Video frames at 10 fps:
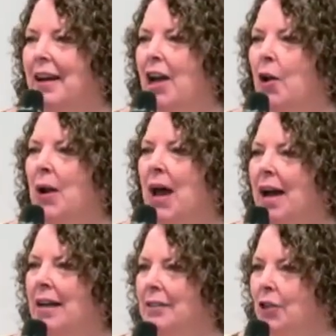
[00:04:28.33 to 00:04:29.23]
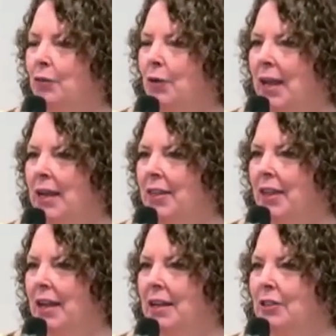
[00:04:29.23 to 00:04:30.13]
I don't want to ask you for
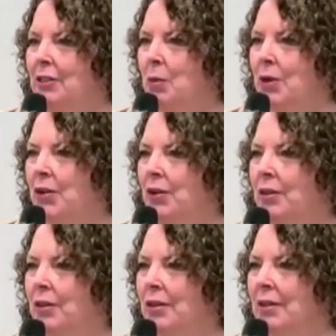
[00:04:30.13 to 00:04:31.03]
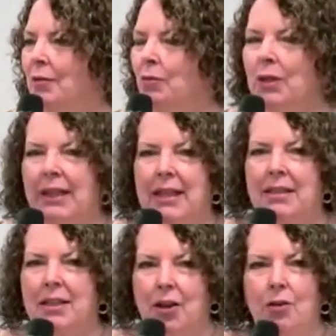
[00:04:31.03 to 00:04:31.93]
anything. I just want to really get
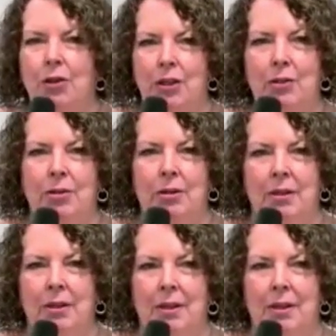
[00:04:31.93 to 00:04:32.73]
to know you.